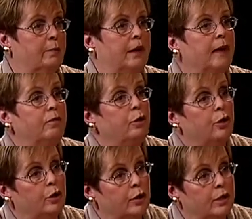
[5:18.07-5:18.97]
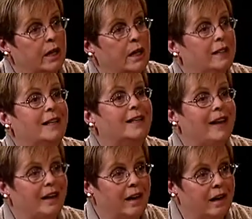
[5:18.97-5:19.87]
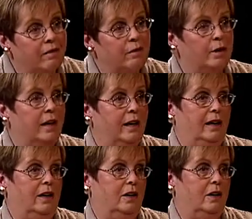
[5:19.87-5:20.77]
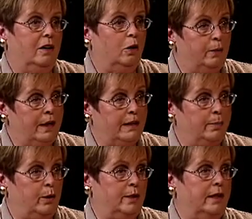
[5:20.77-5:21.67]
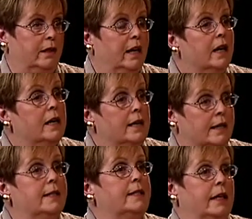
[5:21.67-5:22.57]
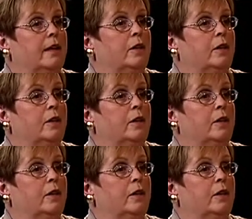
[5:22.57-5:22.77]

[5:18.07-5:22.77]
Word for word: But I've learned that not every obese person is sick.